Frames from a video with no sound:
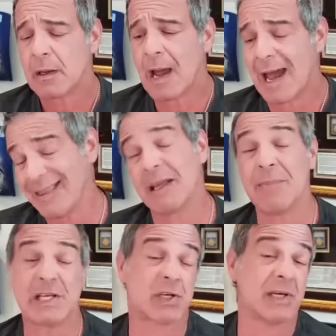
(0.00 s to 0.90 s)
I think it
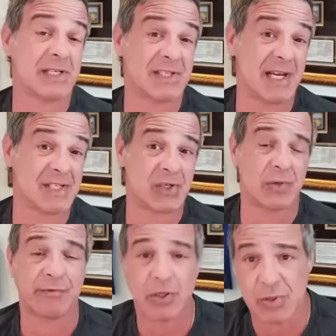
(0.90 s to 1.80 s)
makes great sense to
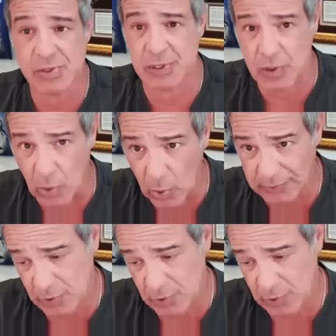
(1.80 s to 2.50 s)
have chosen gold